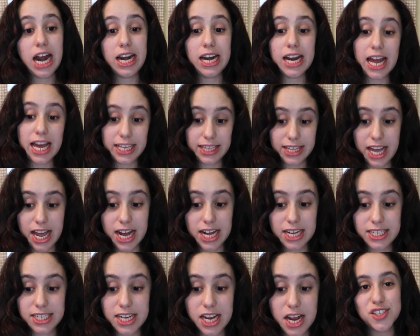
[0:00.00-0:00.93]
like
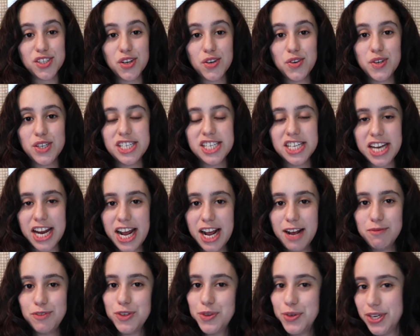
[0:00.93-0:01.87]
that. So today
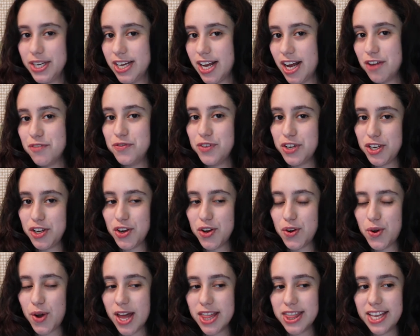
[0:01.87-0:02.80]
I'm doing a
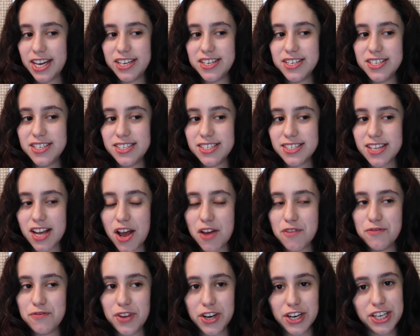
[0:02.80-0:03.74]
video that is
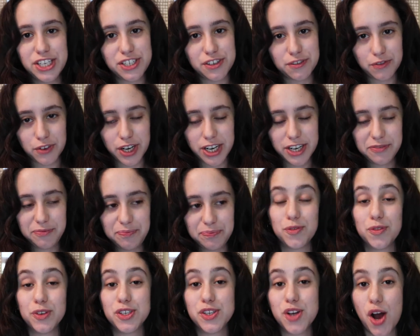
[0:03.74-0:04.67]
very different.
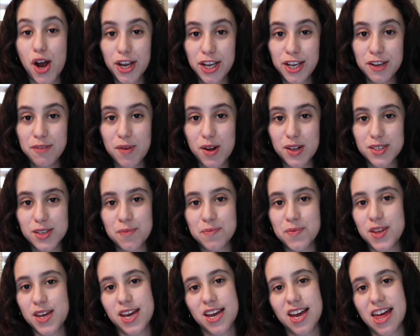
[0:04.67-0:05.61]
We're talking about
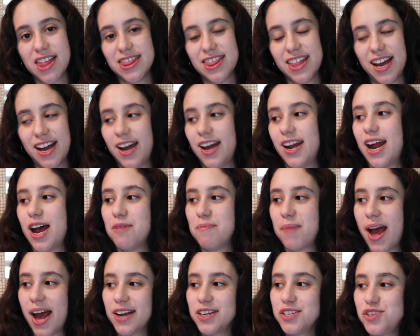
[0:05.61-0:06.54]
something that I'm
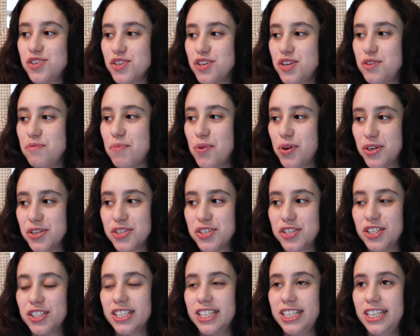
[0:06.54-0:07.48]
actually
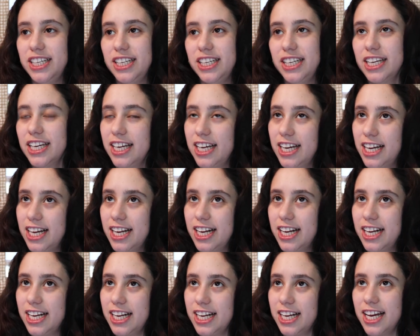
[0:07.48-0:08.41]
personally
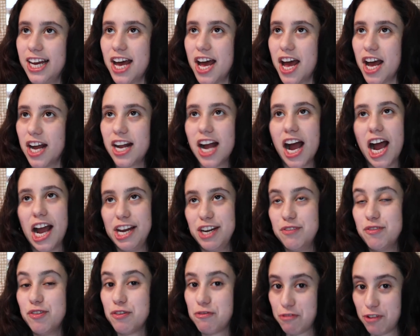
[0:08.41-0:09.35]
kind
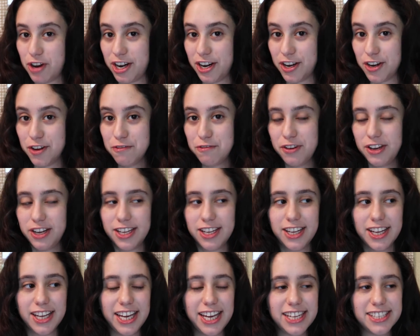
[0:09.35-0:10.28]
of afraid of.
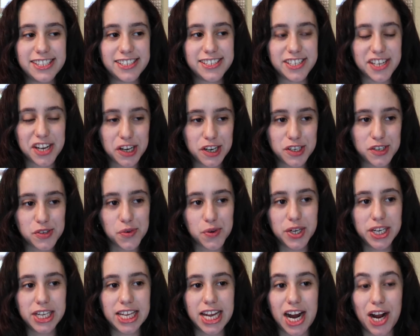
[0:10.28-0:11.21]
It's a
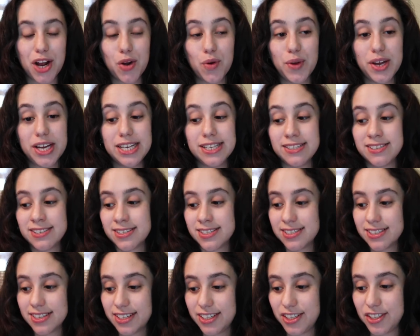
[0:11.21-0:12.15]
territory that I
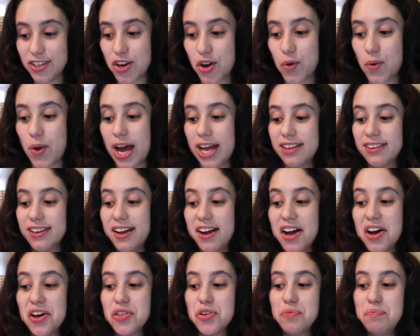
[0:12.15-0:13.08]
always, you know, I let
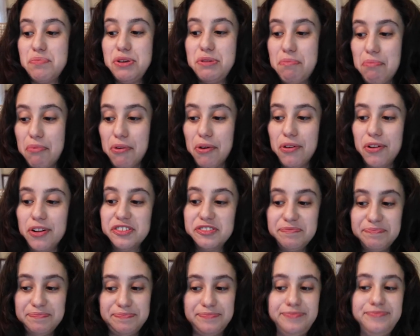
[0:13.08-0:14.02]
other people